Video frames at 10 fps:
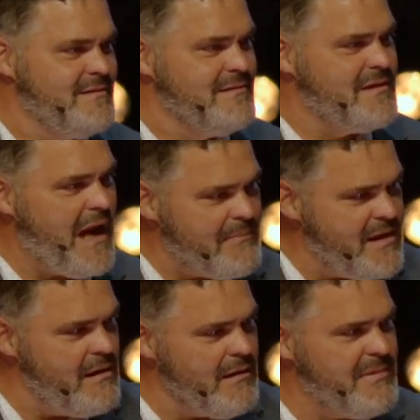that I'm
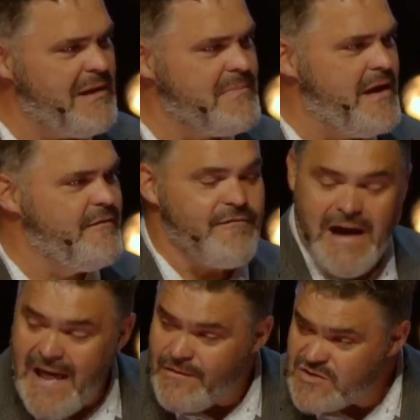here about my
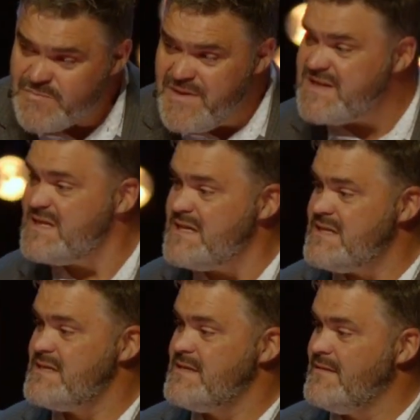Father's
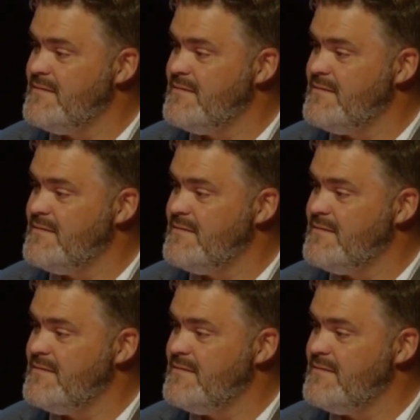business?